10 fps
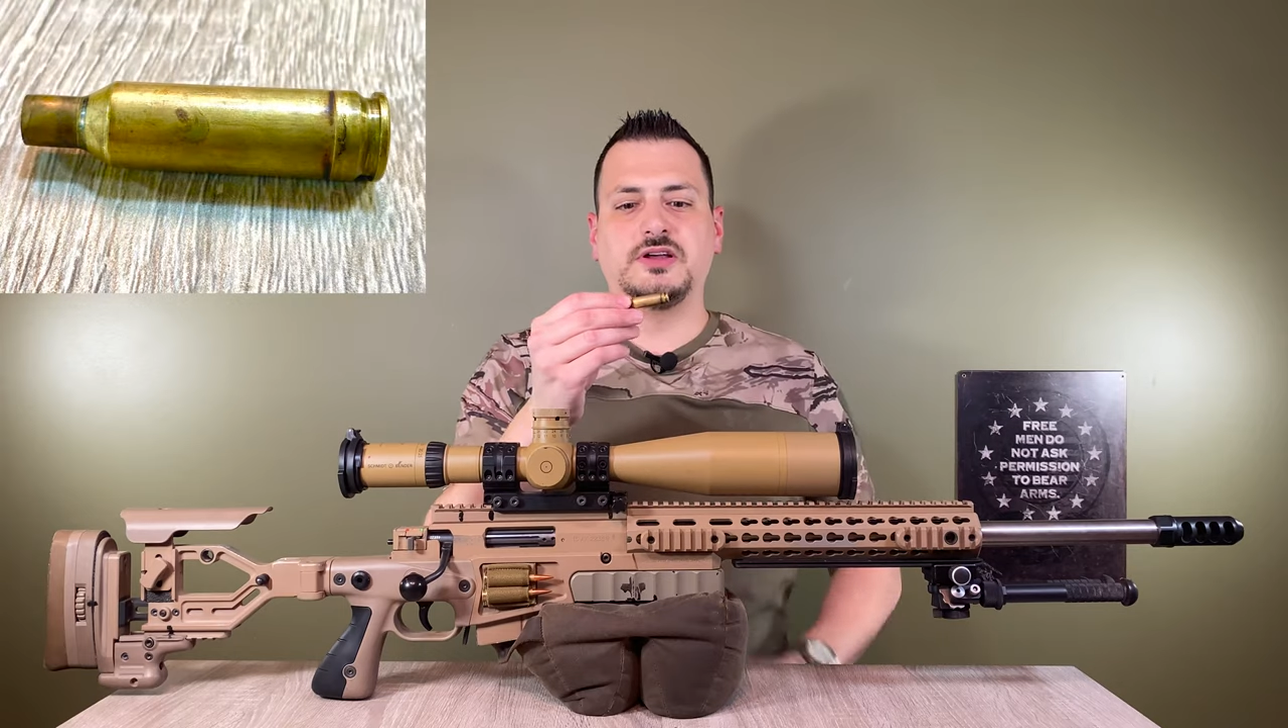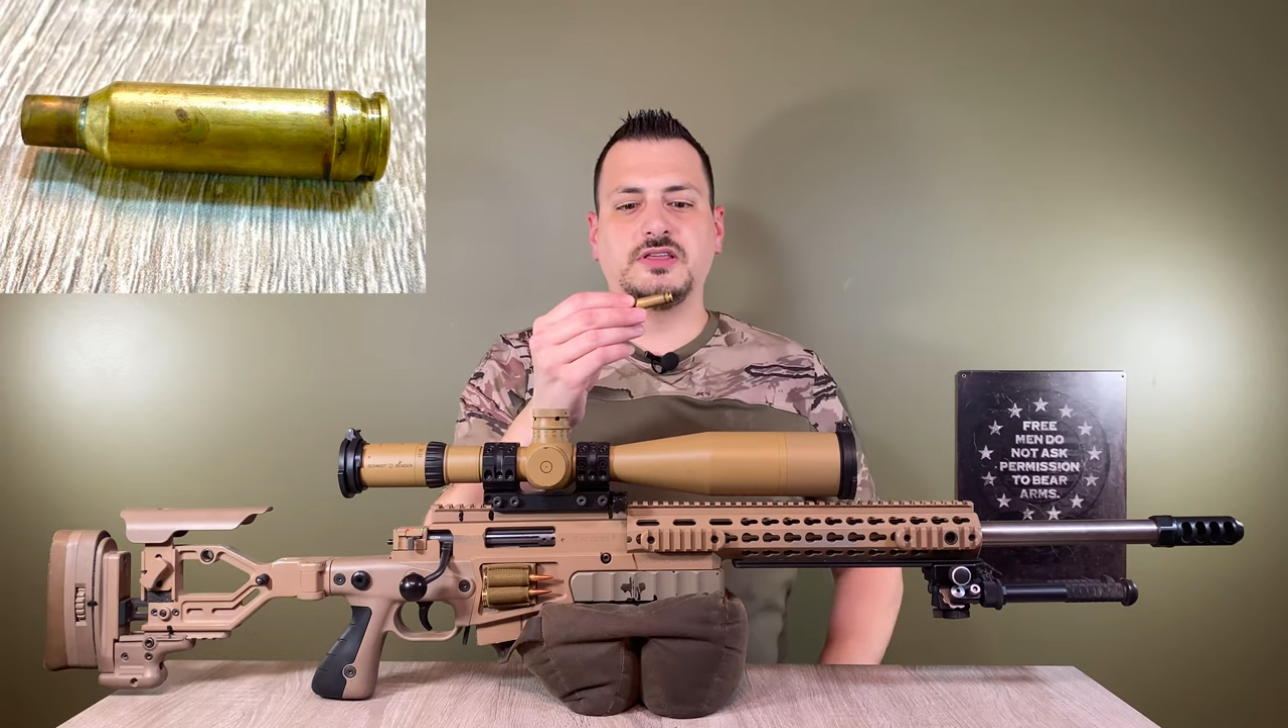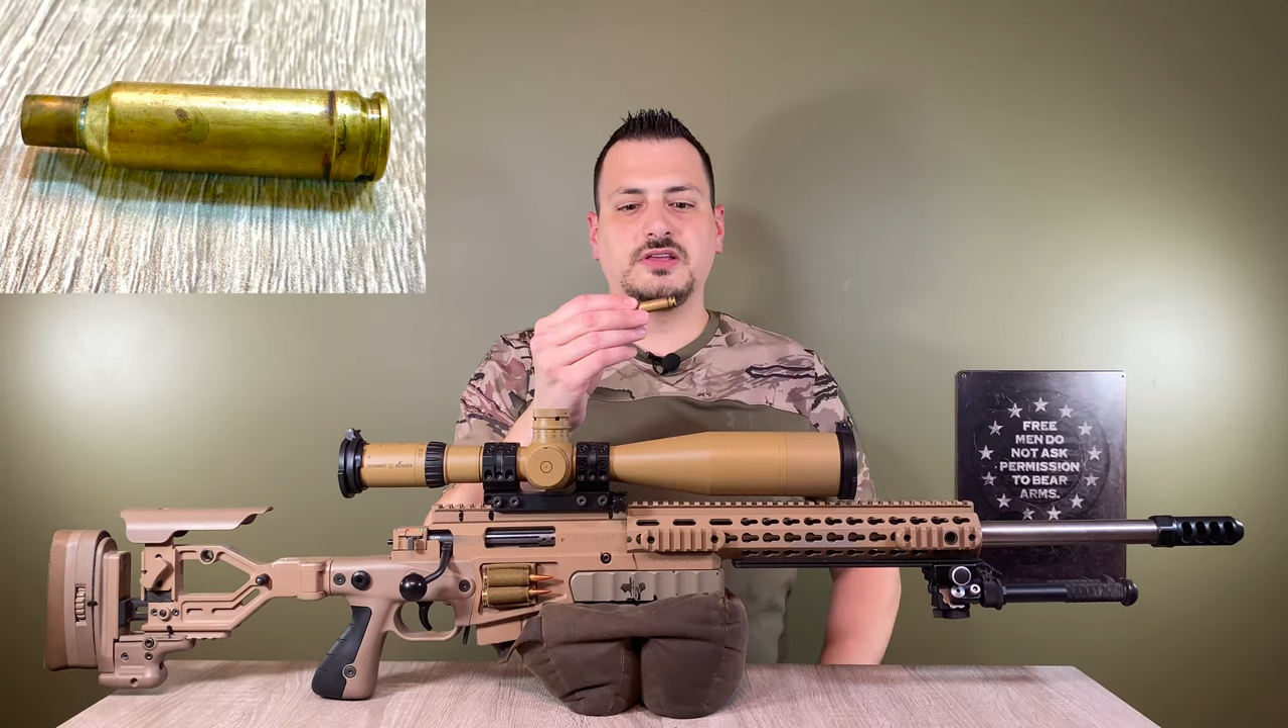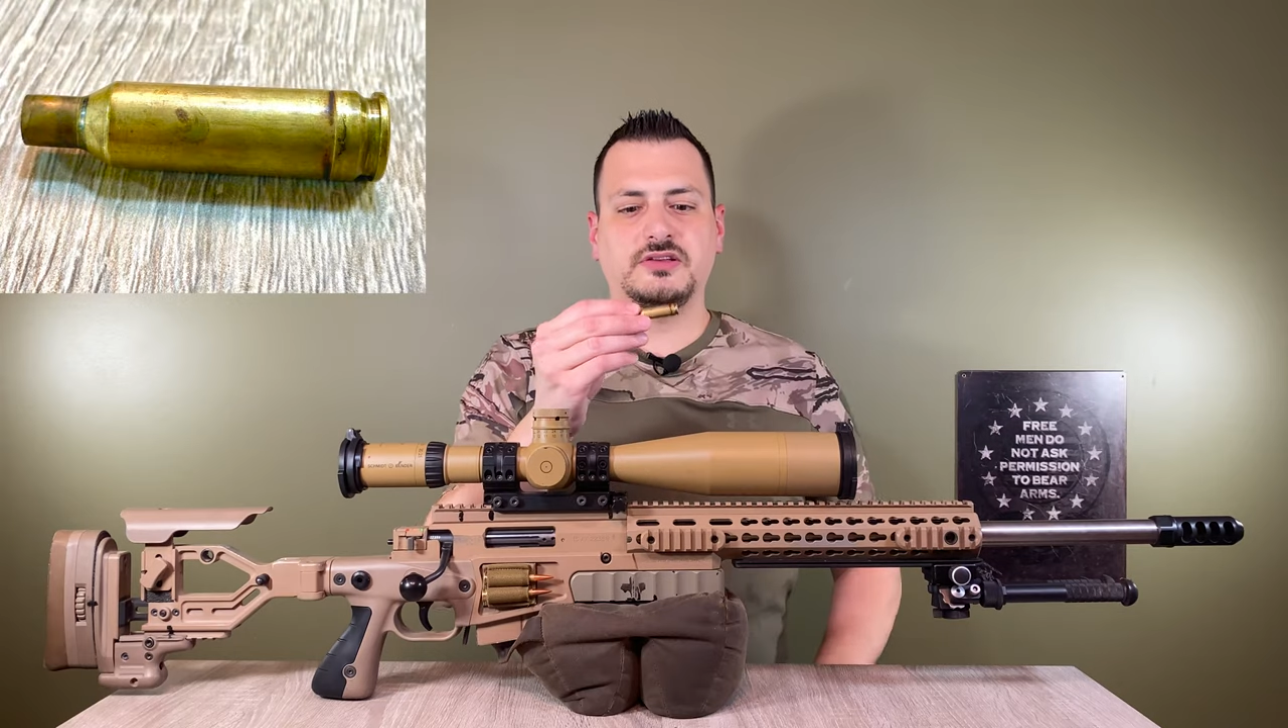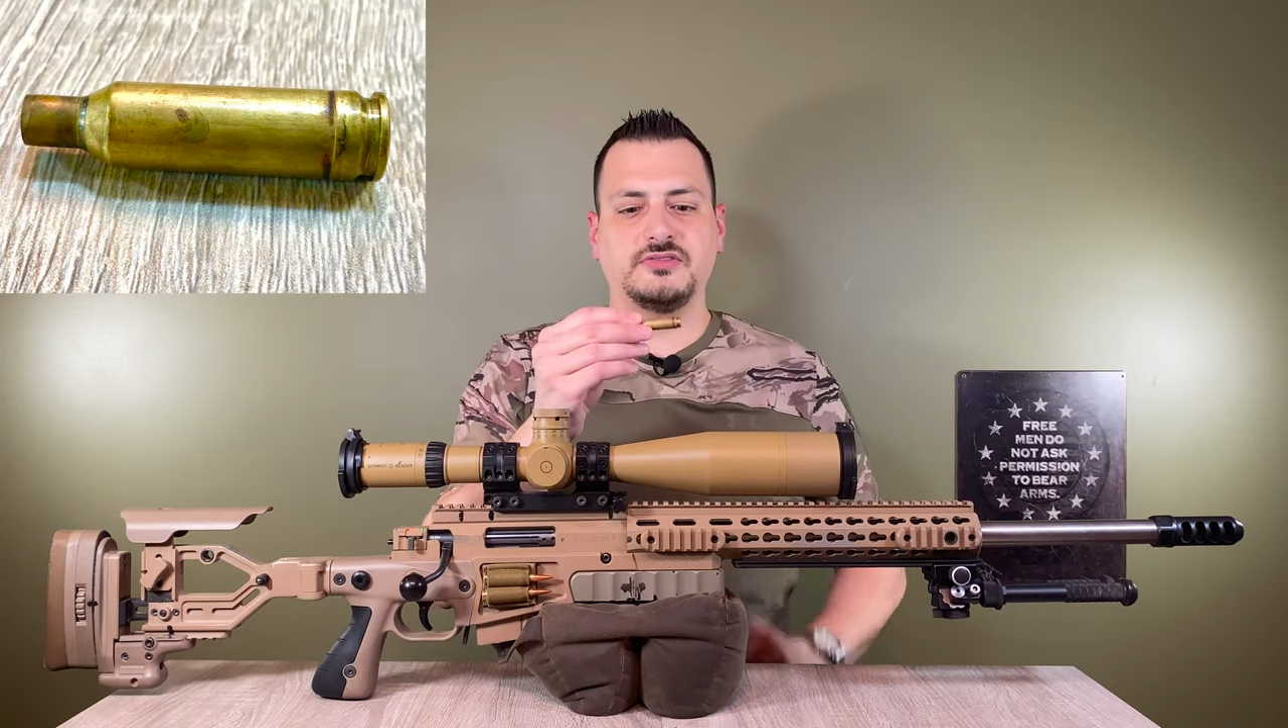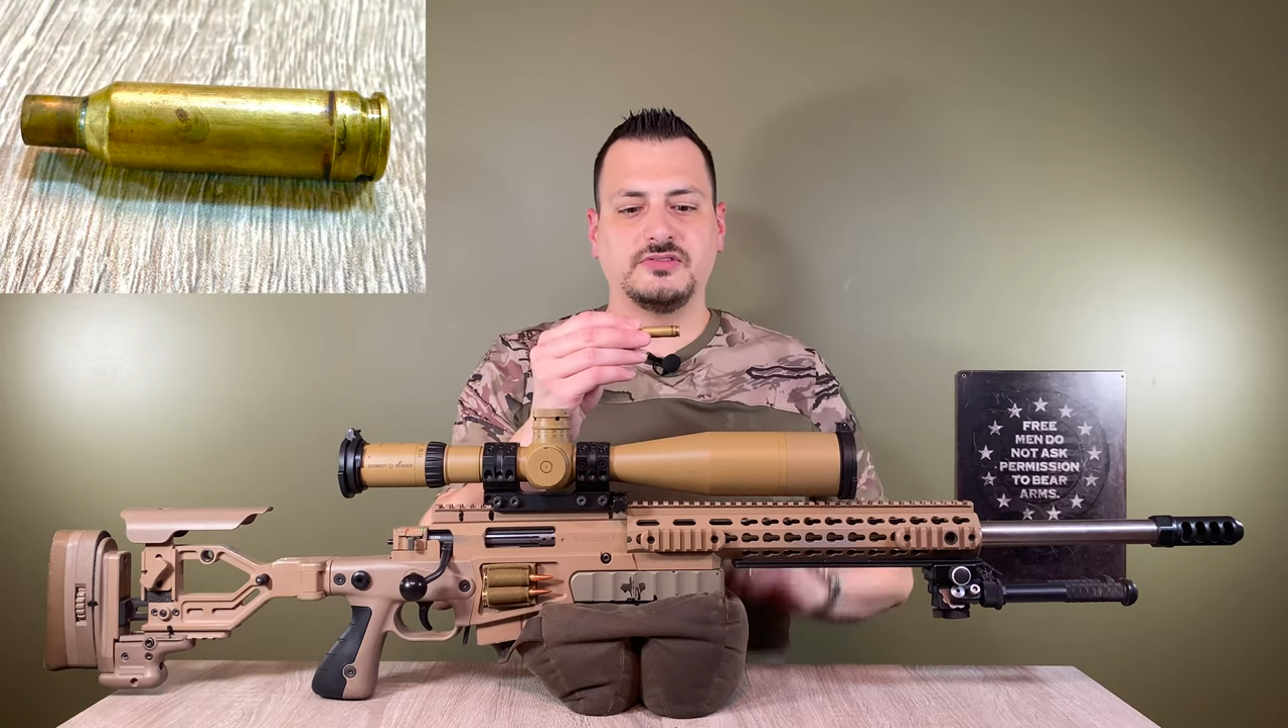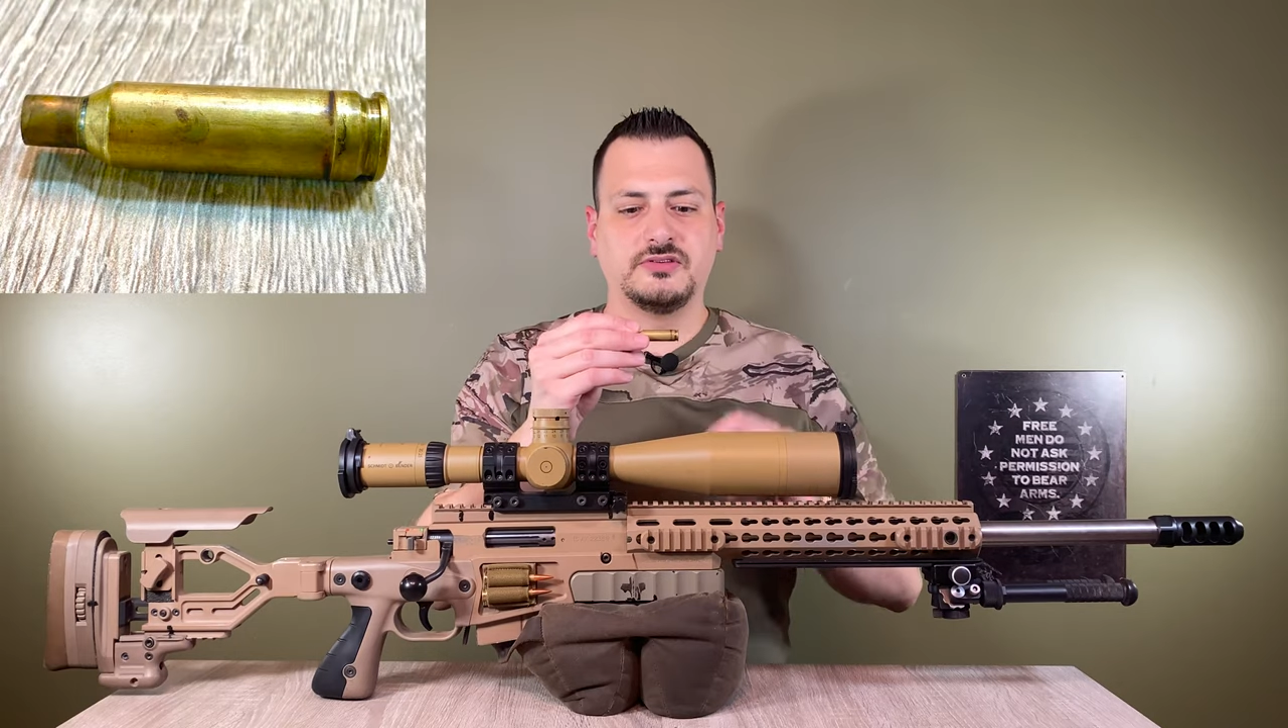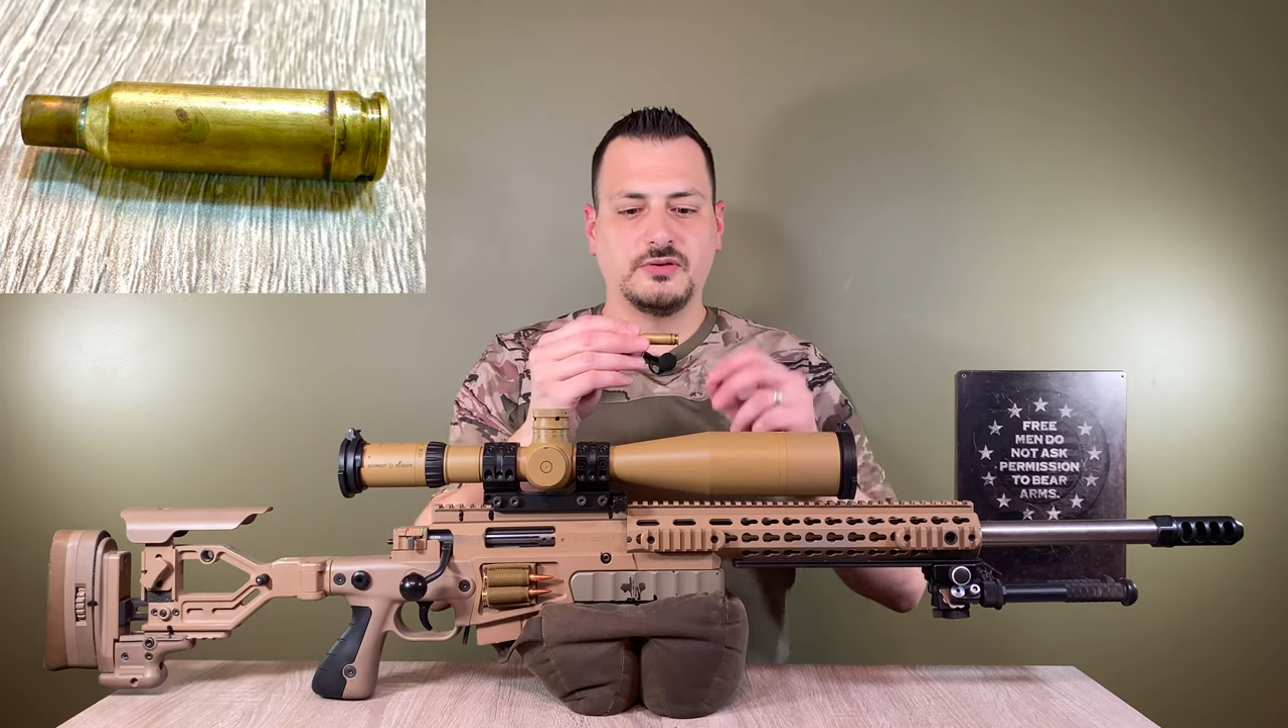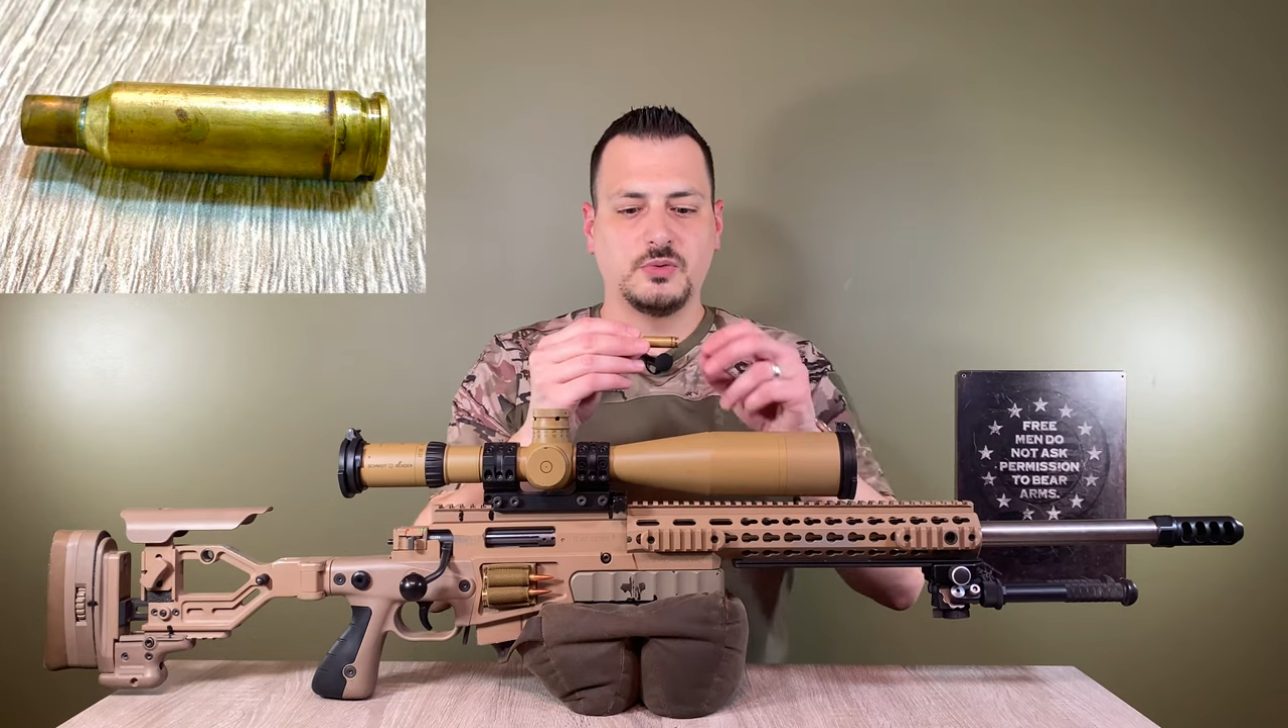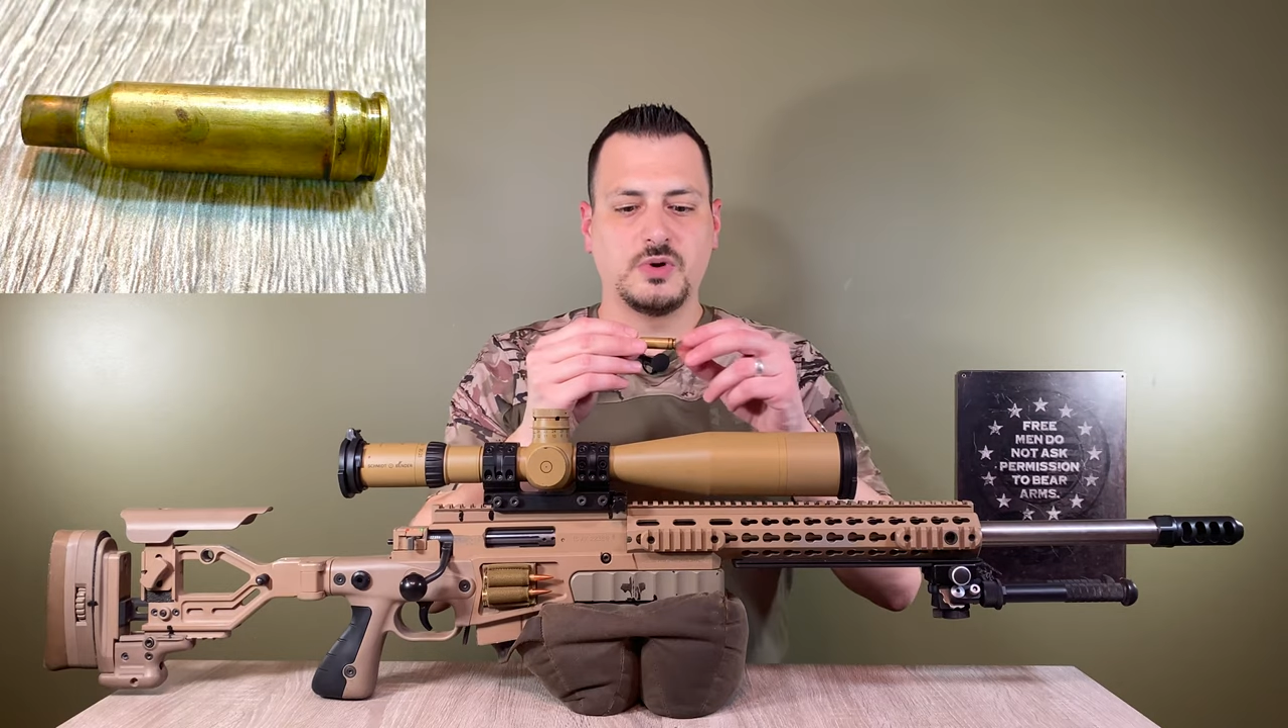like this,